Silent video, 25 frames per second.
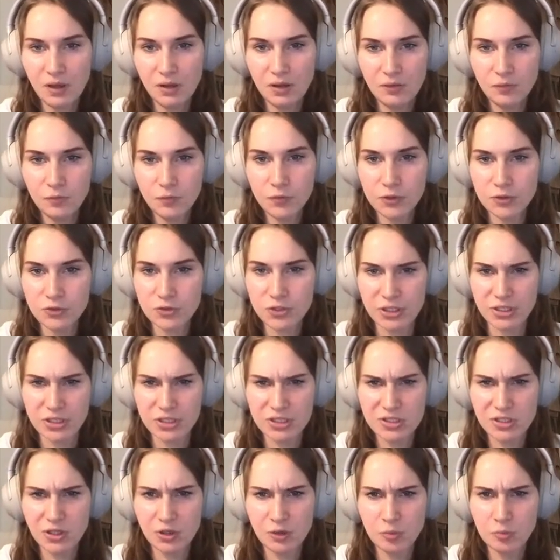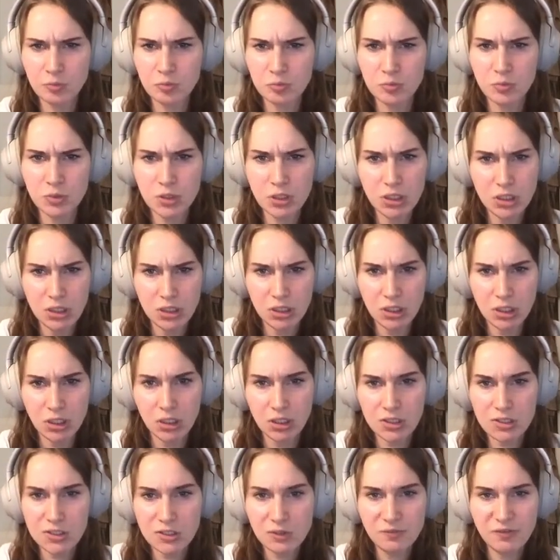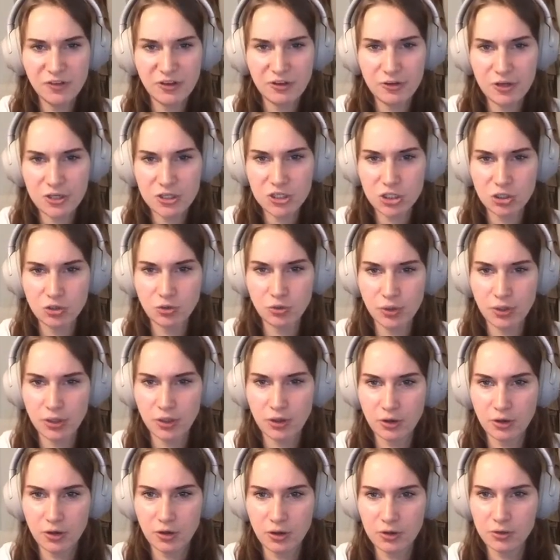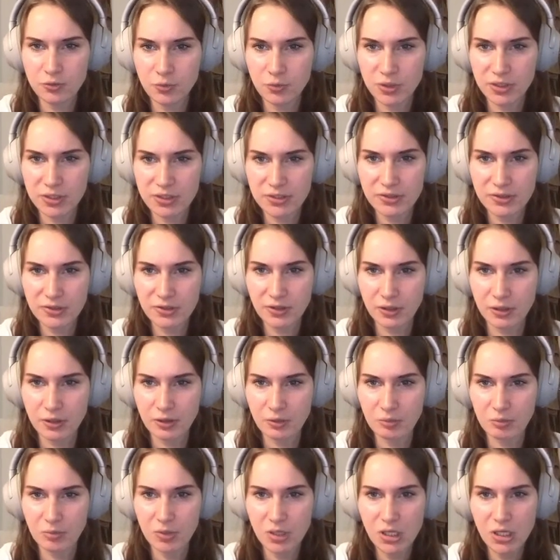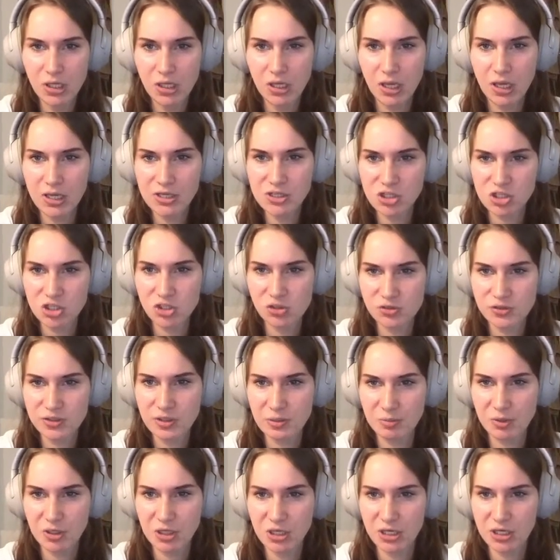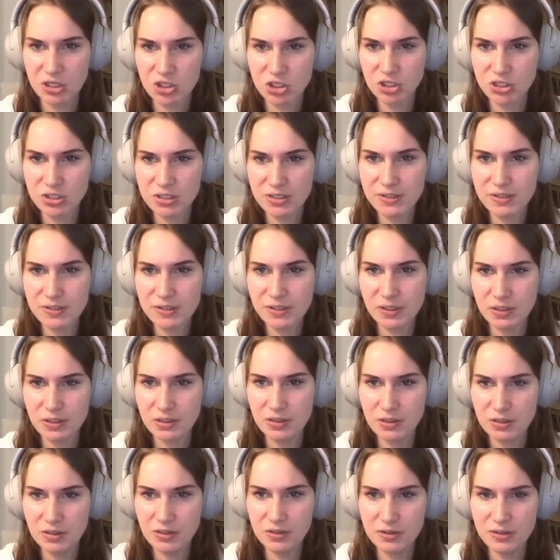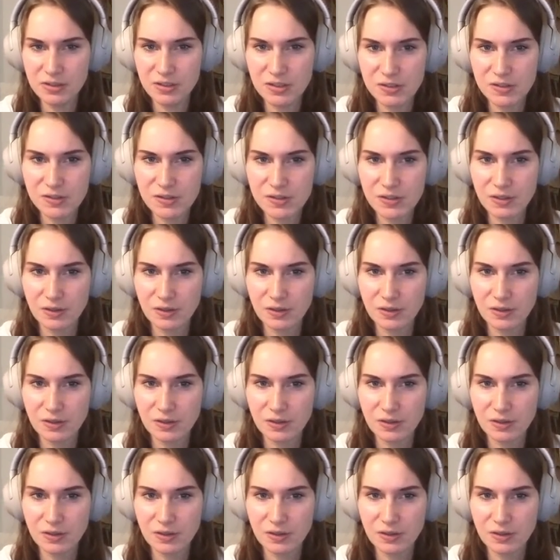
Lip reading: There's like some variation going on with additional skip connections in these